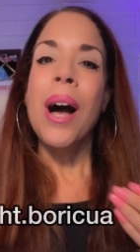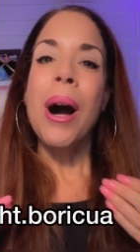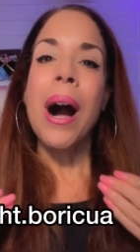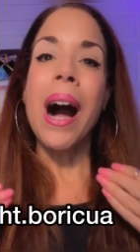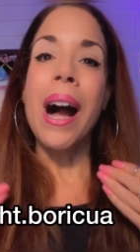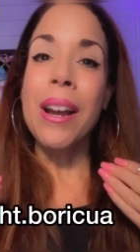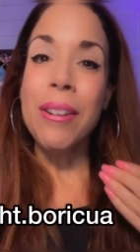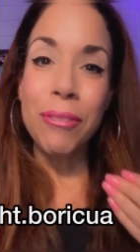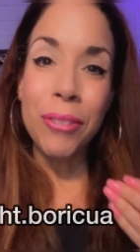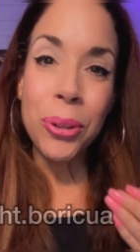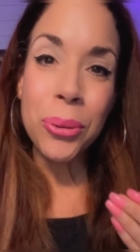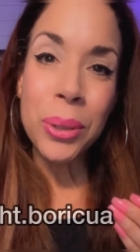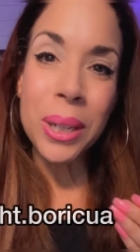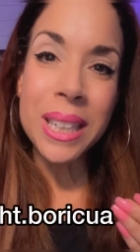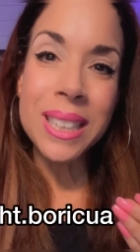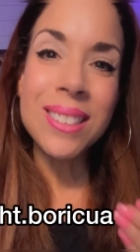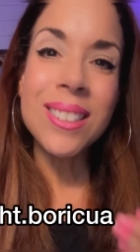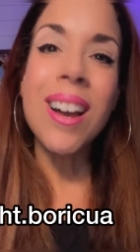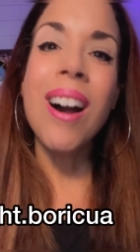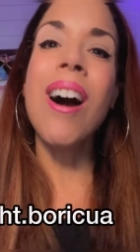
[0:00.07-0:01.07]
I
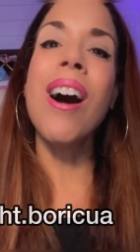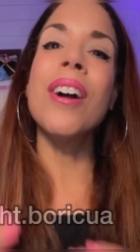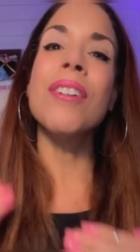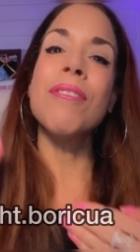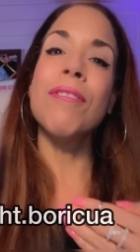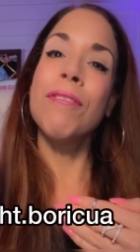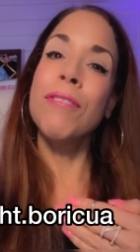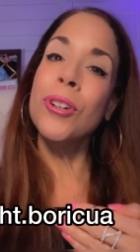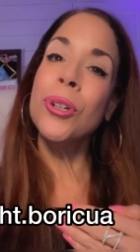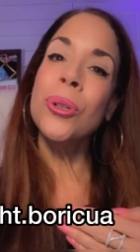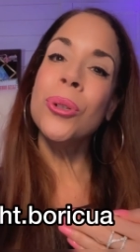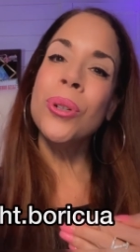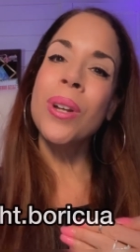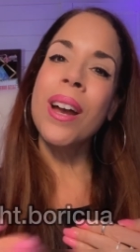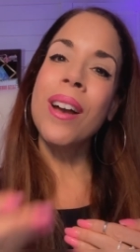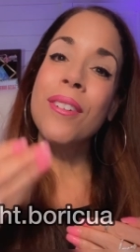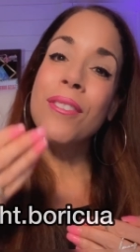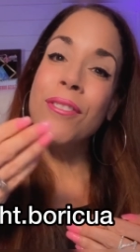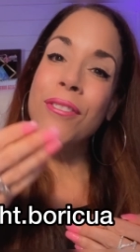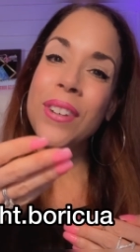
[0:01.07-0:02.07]
focus on food,
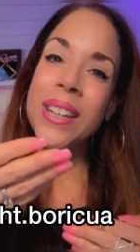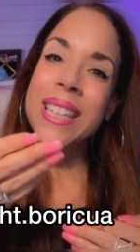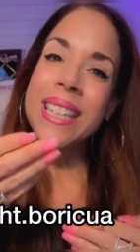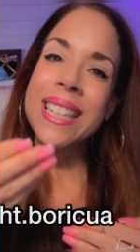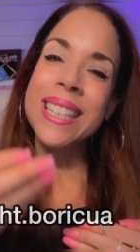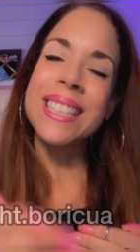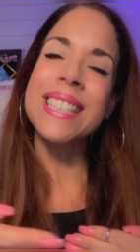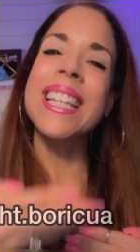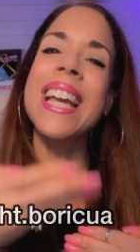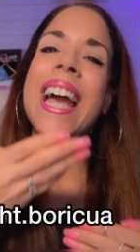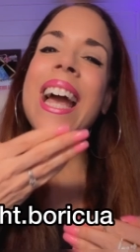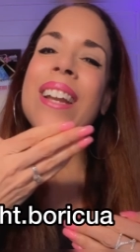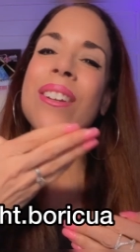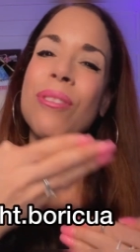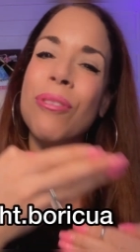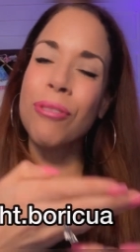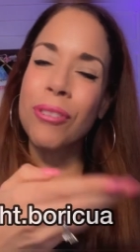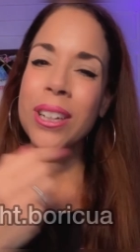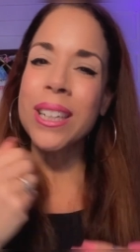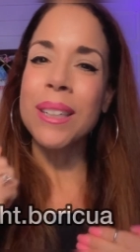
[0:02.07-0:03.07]
fitness, and
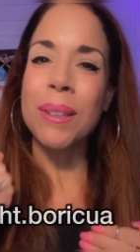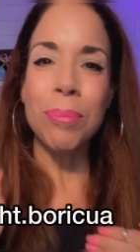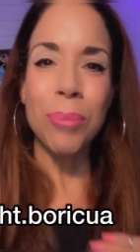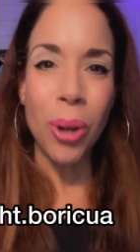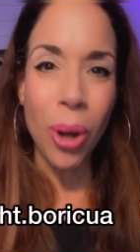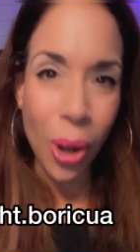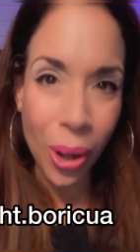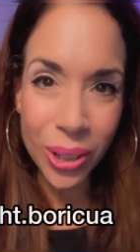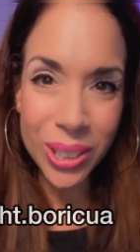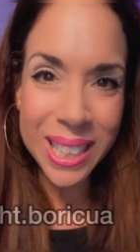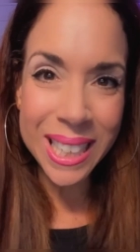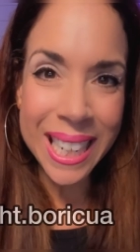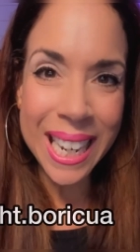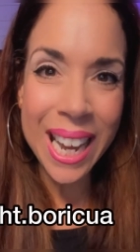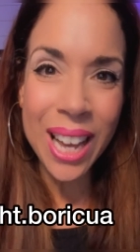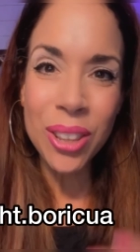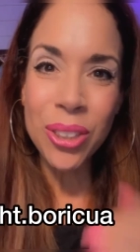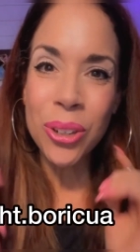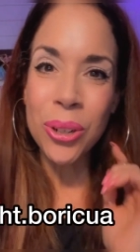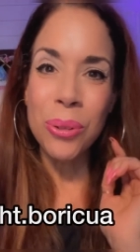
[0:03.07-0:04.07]
freedom all
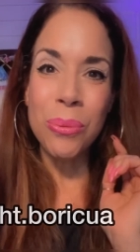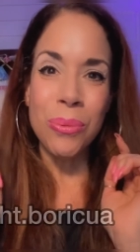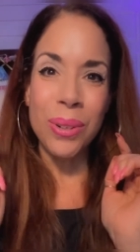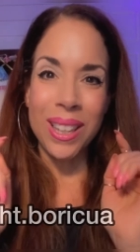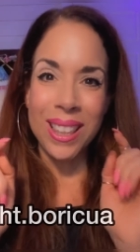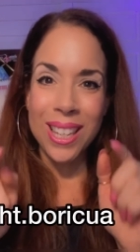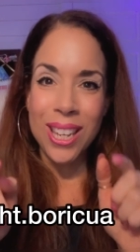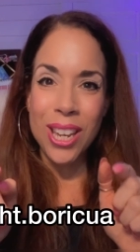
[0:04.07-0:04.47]
together with